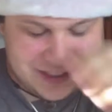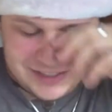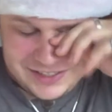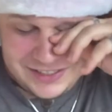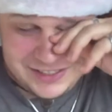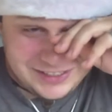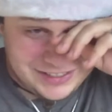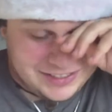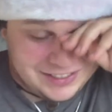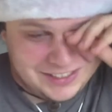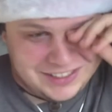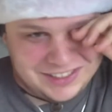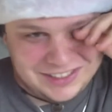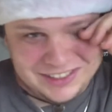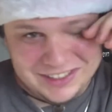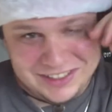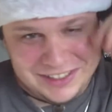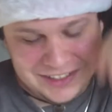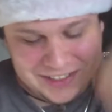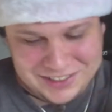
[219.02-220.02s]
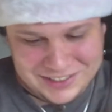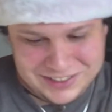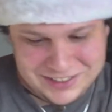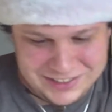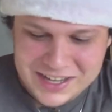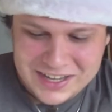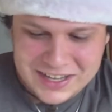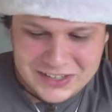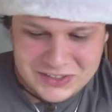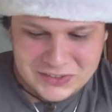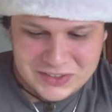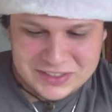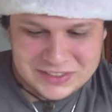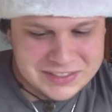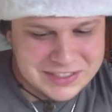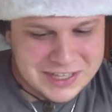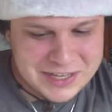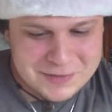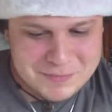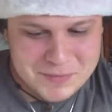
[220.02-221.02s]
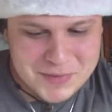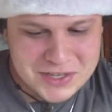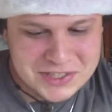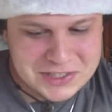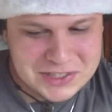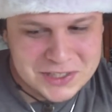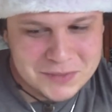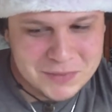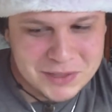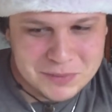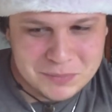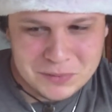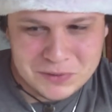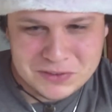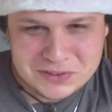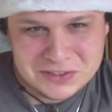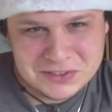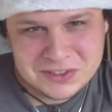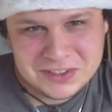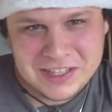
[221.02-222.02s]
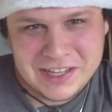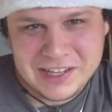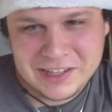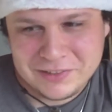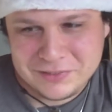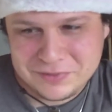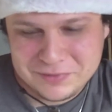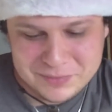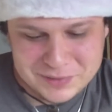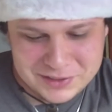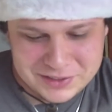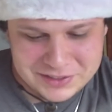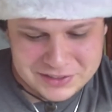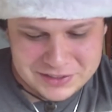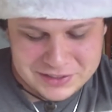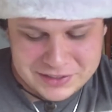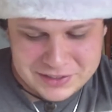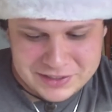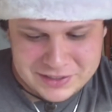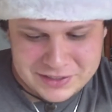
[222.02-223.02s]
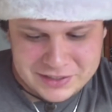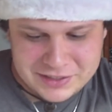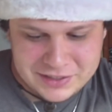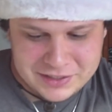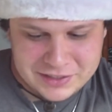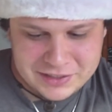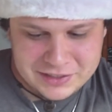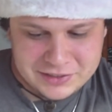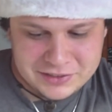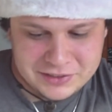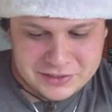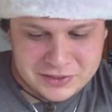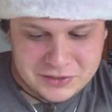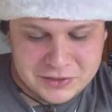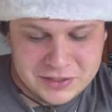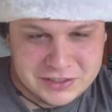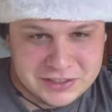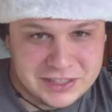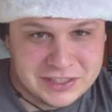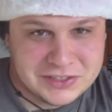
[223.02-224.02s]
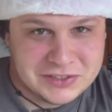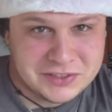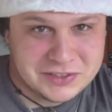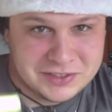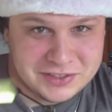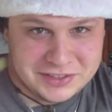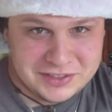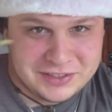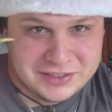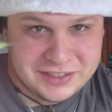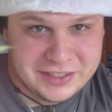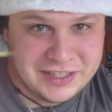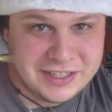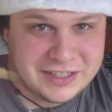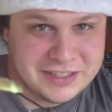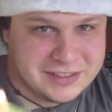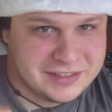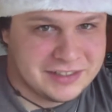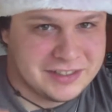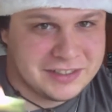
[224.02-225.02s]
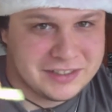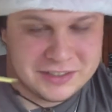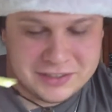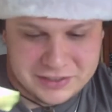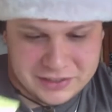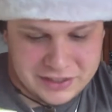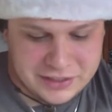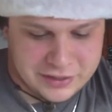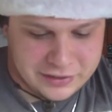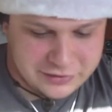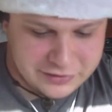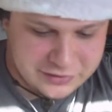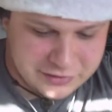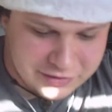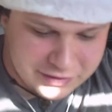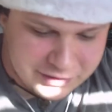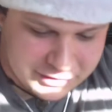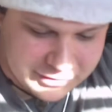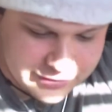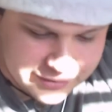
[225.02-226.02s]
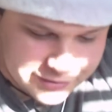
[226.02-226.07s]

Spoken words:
I don't like to get much into my personal life, but the correct answer is yes and yes.